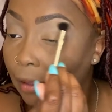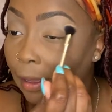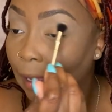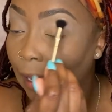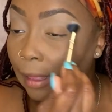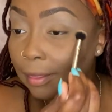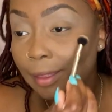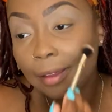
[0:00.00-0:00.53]

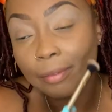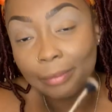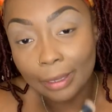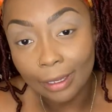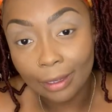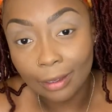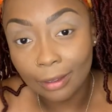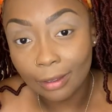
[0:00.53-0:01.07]
I love
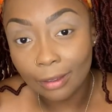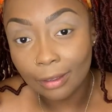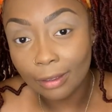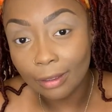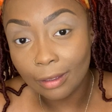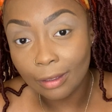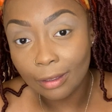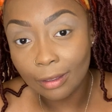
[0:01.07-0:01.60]
me.
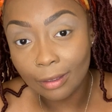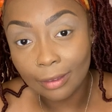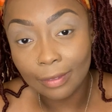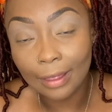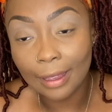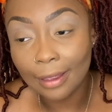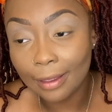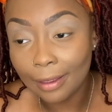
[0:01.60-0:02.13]

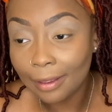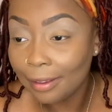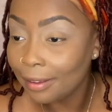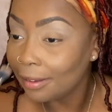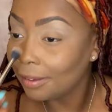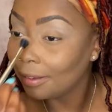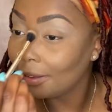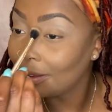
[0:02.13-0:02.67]
Like,
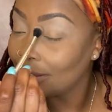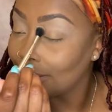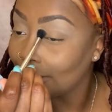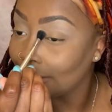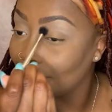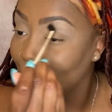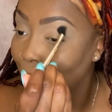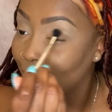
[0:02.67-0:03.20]

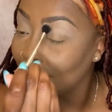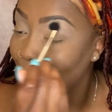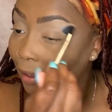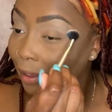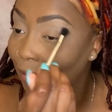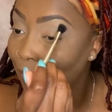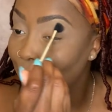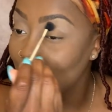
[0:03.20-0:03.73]

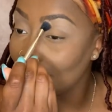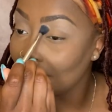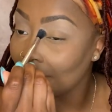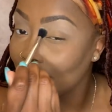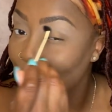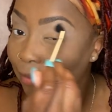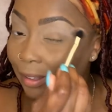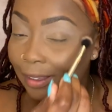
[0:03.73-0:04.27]
if you don't
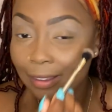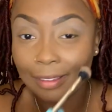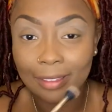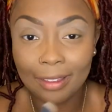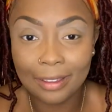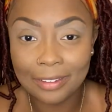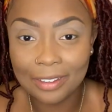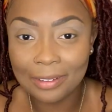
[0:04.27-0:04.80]
love me,
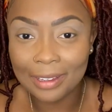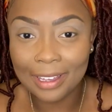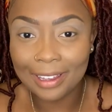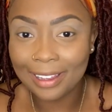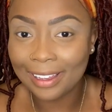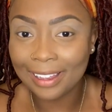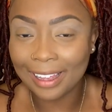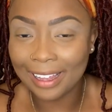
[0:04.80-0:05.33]
that's okay.
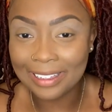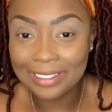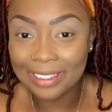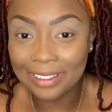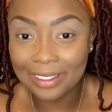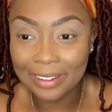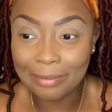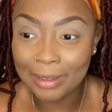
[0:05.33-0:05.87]
I still
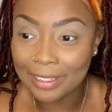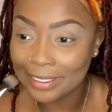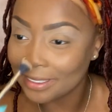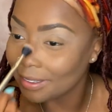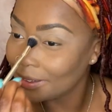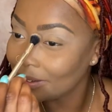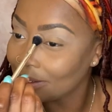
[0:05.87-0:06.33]
love myself.